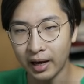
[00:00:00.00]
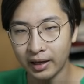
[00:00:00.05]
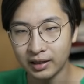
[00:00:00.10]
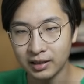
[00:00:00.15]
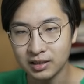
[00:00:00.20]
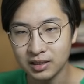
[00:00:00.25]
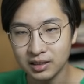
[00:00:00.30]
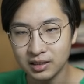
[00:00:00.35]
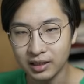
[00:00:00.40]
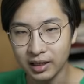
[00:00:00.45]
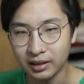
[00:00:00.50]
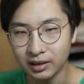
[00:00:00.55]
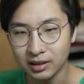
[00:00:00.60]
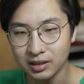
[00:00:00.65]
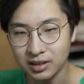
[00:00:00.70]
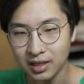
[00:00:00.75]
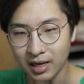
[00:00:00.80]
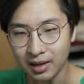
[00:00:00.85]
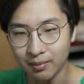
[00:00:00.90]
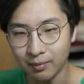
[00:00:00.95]
This is like the
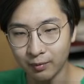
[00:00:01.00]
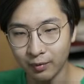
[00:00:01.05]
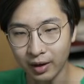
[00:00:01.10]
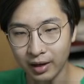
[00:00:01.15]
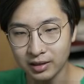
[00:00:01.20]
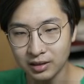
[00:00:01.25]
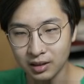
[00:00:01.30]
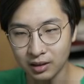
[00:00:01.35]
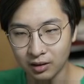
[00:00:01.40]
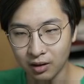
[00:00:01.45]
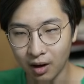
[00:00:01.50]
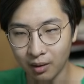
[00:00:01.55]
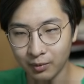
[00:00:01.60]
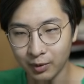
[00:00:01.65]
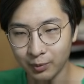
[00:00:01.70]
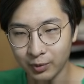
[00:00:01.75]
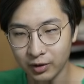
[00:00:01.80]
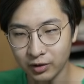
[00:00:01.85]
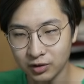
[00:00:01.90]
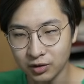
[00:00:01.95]
same as the
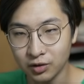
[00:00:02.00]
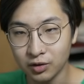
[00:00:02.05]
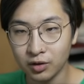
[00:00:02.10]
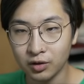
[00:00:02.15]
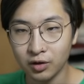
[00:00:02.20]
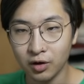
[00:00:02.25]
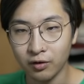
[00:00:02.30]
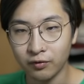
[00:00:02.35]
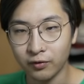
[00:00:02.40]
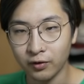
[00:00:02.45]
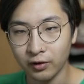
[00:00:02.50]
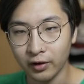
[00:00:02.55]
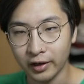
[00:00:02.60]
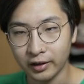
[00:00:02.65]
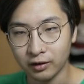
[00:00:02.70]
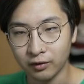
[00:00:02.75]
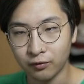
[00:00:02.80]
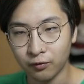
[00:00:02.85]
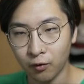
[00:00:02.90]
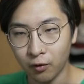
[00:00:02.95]
Karma build, so you could go for
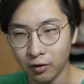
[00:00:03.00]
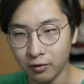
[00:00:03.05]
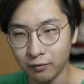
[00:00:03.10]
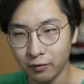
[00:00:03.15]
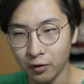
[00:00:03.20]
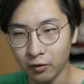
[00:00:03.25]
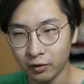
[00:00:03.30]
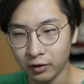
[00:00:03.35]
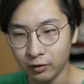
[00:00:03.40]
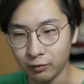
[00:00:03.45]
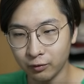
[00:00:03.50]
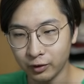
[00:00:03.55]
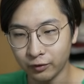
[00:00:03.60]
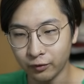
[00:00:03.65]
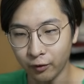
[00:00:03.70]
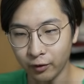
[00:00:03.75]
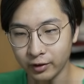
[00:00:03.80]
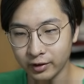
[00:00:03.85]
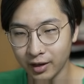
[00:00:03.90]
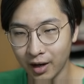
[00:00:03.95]
like the 4 Invoker with
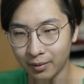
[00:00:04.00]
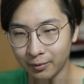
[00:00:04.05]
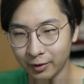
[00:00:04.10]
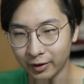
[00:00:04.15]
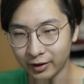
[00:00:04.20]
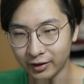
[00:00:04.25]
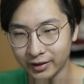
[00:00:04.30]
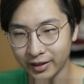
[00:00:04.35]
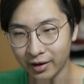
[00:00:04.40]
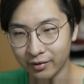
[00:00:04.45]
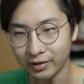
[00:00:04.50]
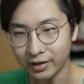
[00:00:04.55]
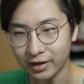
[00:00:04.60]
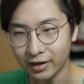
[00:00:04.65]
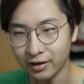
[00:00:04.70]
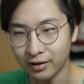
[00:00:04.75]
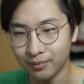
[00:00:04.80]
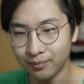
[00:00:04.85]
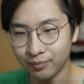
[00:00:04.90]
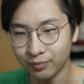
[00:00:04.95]
4 Dawnbringer down
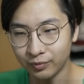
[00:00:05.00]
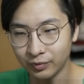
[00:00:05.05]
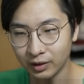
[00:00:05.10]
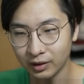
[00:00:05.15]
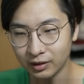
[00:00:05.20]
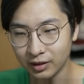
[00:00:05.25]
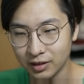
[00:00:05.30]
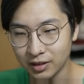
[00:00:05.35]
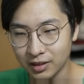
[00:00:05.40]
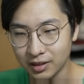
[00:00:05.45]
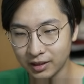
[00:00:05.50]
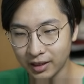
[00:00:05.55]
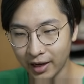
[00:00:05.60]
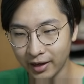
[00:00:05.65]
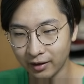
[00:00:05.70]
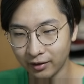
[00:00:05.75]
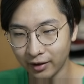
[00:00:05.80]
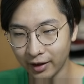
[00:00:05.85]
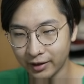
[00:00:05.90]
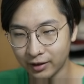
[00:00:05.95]
here. This is
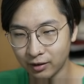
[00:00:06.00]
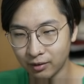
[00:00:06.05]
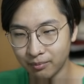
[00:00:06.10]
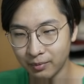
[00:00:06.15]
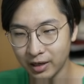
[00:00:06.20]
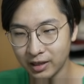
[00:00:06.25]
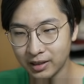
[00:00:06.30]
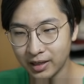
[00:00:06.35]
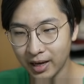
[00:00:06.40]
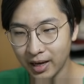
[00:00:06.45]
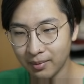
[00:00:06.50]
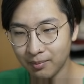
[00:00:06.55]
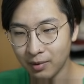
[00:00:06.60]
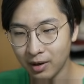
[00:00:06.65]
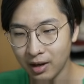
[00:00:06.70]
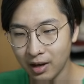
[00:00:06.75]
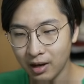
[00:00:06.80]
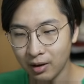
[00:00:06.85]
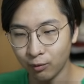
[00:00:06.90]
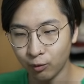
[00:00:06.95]
kind of like your mid game
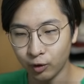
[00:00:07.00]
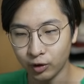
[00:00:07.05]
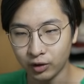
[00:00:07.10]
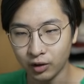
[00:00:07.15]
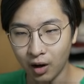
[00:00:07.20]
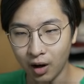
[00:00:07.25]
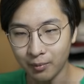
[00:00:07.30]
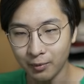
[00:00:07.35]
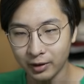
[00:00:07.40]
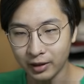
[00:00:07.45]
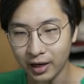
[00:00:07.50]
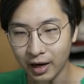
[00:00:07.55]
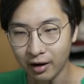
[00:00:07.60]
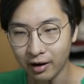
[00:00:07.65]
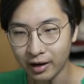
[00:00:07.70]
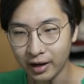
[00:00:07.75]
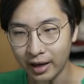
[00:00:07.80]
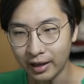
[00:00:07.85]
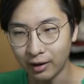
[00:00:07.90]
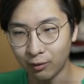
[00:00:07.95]
with Karma
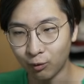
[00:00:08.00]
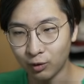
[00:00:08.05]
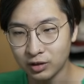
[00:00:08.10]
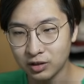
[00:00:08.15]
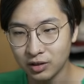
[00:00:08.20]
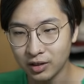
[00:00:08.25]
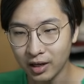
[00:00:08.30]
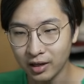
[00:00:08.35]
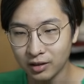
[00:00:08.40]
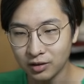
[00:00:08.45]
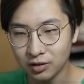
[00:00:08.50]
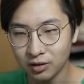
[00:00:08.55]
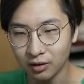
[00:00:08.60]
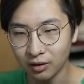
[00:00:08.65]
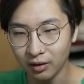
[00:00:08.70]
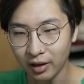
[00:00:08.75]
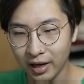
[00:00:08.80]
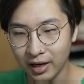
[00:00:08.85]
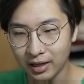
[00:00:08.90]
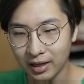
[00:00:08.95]
carry, and then once you get into
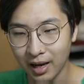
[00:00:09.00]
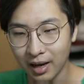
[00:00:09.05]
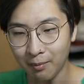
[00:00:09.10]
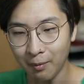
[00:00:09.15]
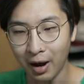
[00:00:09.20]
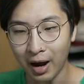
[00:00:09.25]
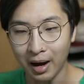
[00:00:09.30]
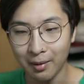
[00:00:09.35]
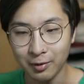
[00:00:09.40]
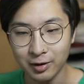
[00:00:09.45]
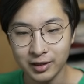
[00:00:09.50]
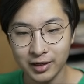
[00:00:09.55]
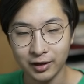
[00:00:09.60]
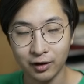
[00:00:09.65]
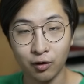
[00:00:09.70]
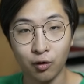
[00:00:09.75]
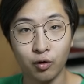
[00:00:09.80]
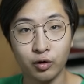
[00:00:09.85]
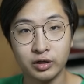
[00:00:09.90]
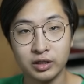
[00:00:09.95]
the late game,
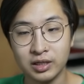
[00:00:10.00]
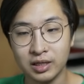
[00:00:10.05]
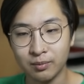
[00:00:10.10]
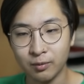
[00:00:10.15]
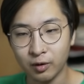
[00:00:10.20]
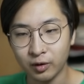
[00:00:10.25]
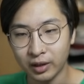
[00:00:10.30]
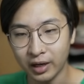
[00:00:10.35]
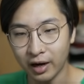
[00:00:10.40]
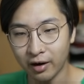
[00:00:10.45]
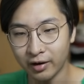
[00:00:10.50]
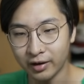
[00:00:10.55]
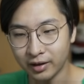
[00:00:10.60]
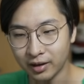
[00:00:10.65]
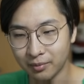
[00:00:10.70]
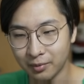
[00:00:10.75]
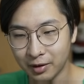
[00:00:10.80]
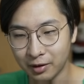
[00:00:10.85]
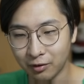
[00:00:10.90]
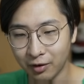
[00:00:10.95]
Heimerdinger or Teemo carry
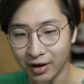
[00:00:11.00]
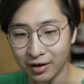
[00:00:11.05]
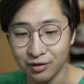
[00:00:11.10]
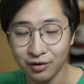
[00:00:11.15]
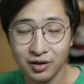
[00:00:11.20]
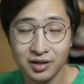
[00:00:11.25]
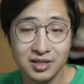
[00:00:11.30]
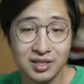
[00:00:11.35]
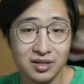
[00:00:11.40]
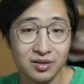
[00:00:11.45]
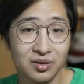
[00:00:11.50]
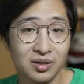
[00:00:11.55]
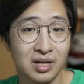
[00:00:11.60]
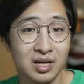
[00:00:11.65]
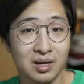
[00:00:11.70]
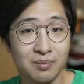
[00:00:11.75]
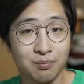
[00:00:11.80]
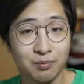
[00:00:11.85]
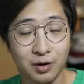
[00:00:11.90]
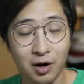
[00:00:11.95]
gonna be great. You can still
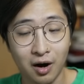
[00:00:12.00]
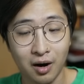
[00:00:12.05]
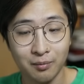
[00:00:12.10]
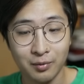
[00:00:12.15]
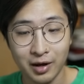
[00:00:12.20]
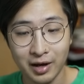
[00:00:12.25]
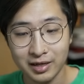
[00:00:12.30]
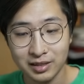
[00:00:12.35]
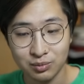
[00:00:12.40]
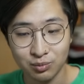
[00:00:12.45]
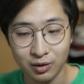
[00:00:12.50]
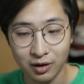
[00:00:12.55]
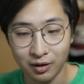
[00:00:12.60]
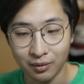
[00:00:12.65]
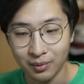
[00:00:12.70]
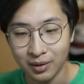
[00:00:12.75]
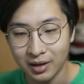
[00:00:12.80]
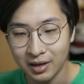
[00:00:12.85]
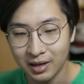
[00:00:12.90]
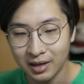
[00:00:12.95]
keep Karma as
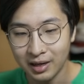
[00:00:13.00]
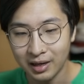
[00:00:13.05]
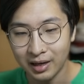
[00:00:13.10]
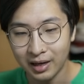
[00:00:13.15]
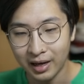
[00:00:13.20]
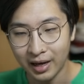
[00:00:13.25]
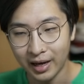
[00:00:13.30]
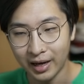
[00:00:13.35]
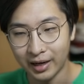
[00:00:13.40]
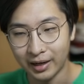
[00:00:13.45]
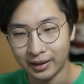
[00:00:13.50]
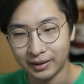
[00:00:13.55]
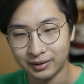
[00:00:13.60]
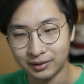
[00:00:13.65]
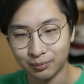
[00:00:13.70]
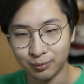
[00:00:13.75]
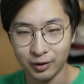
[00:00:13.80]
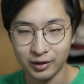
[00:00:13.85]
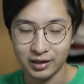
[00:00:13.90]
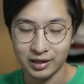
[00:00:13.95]
well,
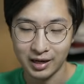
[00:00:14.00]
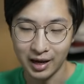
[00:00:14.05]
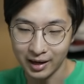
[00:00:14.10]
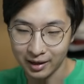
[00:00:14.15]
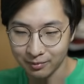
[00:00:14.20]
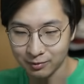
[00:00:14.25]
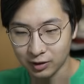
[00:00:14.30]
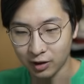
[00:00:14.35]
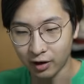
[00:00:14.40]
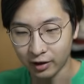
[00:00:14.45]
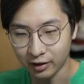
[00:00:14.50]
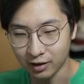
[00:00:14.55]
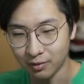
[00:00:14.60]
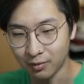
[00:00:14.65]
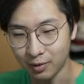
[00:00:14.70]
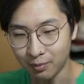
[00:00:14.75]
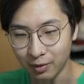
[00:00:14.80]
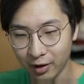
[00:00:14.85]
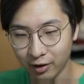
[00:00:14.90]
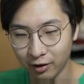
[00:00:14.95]
but the items are gonna
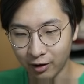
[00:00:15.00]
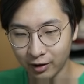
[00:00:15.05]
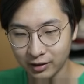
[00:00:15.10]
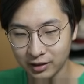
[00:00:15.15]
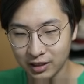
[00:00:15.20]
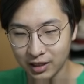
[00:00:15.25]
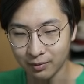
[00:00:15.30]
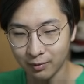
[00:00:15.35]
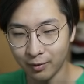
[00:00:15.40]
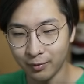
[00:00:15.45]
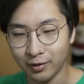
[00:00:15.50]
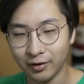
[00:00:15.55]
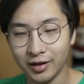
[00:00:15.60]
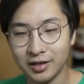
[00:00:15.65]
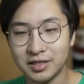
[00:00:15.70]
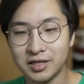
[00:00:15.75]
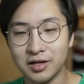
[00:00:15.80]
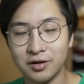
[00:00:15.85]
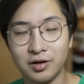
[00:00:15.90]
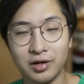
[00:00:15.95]
be better on Teemo. But
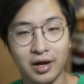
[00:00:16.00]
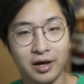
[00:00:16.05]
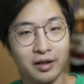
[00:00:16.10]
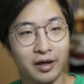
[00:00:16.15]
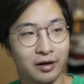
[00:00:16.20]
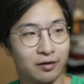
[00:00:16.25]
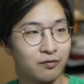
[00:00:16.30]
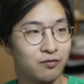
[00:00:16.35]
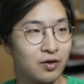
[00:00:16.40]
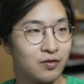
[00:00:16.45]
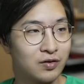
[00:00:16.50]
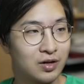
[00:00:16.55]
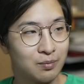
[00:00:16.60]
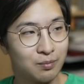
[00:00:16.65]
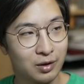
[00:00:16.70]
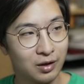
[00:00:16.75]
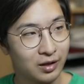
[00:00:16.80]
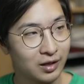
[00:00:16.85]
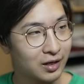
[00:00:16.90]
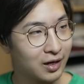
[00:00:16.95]
let's say you get like 50
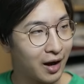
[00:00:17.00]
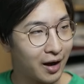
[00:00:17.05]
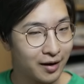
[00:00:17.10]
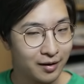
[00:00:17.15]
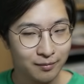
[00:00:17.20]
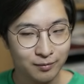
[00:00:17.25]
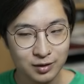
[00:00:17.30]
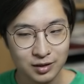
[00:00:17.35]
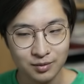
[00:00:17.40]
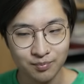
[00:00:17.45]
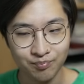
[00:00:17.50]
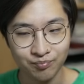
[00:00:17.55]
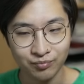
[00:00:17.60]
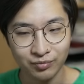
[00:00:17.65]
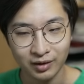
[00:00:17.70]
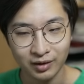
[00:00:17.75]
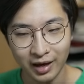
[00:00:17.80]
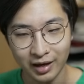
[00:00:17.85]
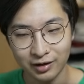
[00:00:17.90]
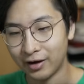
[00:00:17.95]
billion items,
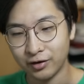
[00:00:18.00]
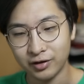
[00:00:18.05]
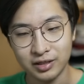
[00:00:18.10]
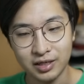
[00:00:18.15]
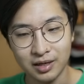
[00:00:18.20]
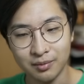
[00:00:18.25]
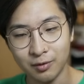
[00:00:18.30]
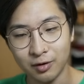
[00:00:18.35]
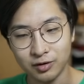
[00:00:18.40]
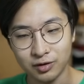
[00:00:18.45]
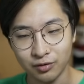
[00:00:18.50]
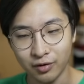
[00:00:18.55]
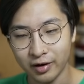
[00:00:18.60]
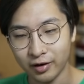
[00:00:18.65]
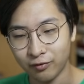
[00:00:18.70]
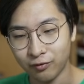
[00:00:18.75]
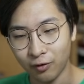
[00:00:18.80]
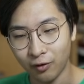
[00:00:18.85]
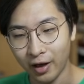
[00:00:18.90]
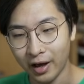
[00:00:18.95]
and your Teemo's
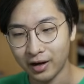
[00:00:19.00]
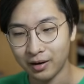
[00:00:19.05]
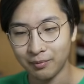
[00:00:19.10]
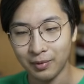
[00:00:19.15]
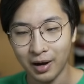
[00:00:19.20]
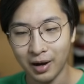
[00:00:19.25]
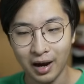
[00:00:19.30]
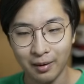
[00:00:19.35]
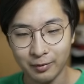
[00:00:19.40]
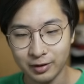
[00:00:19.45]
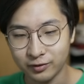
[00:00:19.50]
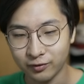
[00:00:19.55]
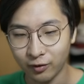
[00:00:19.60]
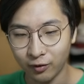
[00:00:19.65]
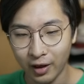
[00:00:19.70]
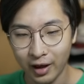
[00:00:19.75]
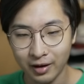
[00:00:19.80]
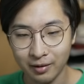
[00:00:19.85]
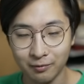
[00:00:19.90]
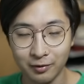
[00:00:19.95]
already full item, Heimer's full
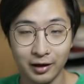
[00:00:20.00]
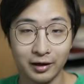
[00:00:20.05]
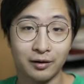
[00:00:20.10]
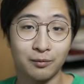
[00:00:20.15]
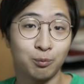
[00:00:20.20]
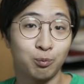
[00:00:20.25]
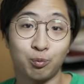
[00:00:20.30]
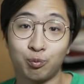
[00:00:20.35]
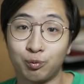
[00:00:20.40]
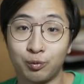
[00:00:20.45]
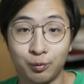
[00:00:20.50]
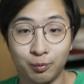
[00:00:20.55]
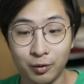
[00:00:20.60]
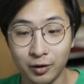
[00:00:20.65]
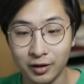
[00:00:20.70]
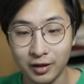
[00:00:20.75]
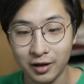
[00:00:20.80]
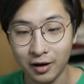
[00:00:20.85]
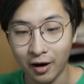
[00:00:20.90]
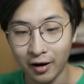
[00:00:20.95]
item, like
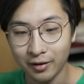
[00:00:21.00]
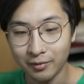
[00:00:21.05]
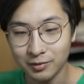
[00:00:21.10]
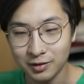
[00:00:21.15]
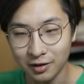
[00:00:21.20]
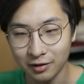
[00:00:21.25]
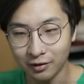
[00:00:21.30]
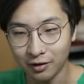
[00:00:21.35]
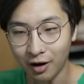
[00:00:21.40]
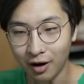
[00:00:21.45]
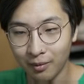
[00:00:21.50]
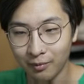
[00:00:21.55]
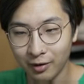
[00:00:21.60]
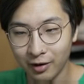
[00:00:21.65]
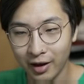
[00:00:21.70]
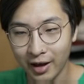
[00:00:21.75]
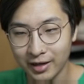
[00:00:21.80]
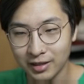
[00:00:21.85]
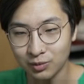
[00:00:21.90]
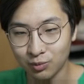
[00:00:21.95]
put the items on
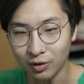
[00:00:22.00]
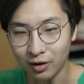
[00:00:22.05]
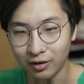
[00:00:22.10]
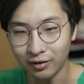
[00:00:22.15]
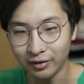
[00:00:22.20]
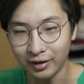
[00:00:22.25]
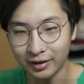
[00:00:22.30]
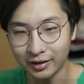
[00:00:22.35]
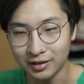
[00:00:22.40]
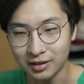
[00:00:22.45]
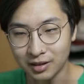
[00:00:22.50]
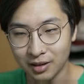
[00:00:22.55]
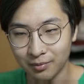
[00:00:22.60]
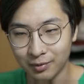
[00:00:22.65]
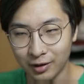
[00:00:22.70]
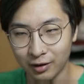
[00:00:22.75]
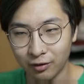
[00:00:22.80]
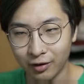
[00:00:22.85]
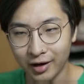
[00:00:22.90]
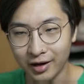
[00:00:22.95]
Karma as well, like it's gonna
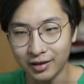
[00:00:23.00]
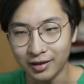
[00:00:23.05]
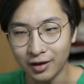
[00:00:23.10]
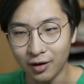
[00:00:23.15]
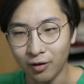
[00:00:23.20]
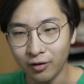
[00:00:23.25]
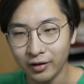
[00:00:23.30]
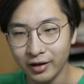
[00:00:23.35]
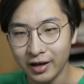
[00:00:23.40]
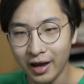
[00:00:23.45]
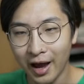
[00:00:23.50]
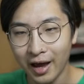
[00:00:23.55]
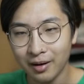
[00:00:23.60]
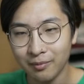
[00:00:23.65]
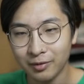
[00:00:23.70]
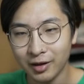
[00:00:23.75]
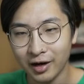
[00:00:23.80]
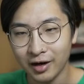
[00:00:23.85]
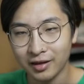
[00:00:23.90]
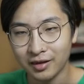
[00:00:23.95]
be great. The only
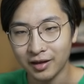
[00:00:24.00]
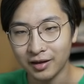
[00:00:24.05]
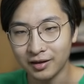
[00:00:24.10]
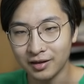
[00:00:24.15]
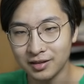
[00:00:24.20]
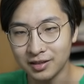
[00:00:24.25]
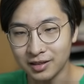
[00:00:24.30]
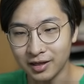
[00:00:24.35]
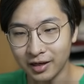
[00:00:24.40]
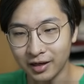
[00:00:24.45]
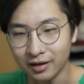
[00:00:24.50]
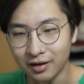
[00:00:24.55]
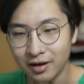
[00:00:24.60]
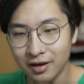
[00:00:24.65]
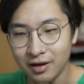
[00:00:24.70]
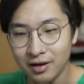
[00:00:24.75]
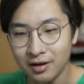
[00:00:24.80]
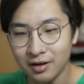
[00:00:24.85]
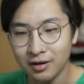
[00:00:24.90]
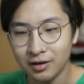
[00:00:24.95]
item that I think is like
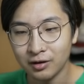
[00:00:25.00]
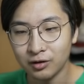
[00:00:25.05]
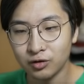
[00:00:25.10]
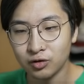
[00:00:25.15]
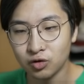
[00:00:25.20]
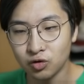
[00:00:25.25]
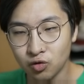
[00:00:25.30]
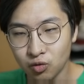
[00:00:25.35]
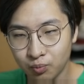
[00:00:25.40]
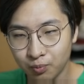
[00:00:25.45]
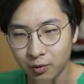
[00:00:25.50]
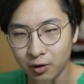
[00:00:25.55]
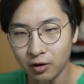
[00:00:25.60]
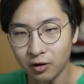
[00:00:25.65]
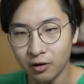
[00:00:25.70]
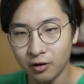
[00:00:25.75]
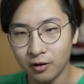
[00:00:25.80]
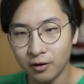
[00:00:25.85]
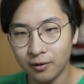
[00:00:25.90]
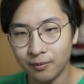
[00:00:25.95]

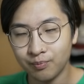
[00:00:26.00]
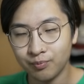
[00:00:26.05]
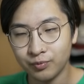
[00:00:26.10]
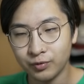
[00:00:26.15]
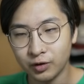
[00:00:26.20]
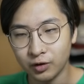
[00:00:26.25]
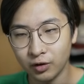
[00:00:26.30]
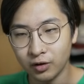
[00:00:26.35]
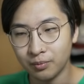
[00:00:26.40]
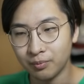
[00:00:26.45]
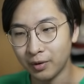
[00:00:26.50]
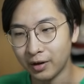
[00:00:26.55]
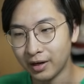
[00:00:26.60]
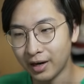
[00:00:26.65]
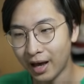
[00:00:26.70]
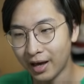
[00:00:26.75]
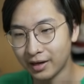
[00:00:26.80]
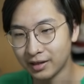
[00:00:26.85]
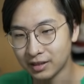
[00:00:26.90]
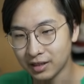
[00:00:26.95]
super good but
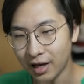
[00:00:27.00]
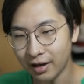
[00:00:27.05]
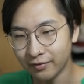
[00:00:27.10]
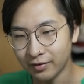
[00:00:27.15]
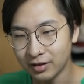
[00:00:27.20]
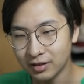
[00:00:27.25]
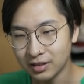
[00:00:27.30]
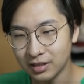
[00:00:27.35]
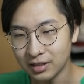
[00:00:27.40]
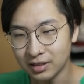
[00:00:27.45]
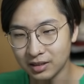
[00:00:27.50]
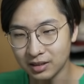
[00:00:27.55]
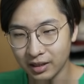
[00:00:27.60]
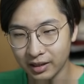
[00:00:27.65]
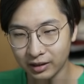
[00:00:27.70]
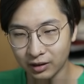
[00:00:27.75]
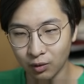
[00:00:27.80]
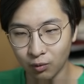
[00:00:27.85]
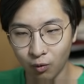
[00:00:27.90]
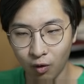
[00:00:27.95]
not as obvious is
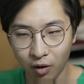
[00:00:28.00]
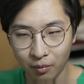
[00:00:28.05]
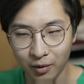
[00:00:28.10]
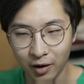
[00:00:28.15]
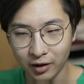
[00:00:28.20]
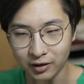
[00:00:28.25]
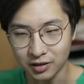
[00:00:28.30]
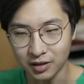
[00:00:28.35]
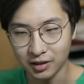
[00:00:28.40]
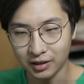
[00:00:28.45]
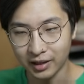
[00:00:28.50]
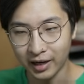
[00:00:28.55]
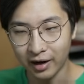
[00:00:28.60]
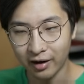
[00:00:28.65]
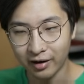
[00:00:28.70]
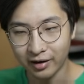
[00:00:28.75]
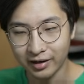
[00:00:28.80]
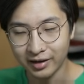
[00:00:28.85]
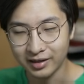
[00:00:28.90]
like the Warmogs on Garen.